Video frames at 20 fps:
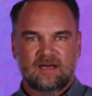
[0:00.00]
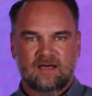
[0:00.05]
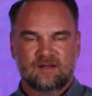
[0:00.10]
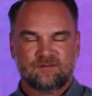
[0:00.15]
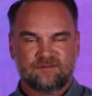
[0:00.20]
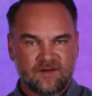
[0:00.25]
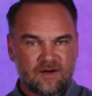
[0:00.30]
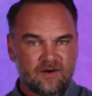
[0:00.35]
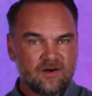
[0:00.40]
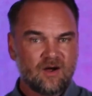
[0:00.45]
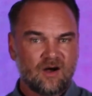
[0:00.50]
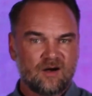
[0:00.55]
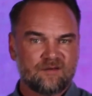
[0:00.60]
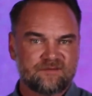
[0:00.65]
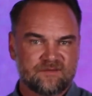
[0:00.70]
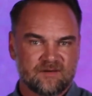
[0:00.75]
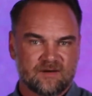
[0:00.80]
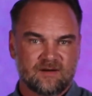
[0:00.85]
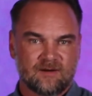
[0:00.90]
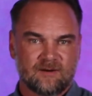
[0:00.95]
And very
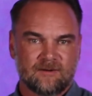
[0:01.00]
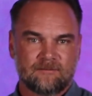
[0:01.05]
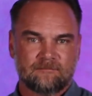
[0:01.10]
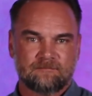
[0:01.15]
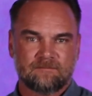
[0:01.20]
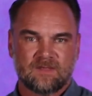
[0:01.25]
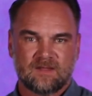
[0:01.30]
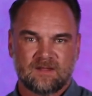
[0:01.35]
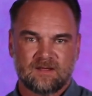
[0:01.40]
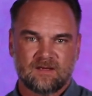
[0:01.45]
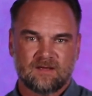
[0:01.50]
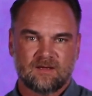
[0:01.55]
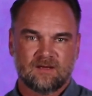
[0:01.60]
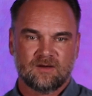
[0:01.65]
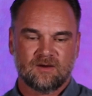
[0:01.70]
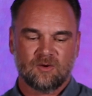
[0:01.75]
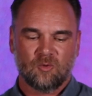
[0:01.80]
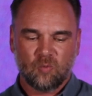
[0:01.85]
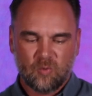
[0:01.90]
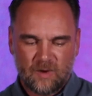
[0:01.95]
often,
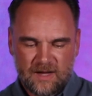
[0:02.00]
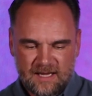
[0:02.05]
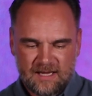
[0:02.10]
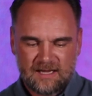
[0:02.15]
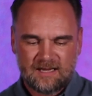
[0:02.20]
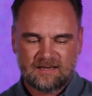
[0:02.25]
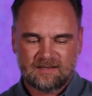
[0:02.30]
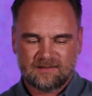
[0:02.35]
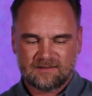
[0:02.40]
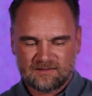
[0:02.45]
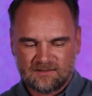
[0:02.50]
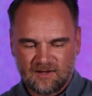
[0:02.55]
we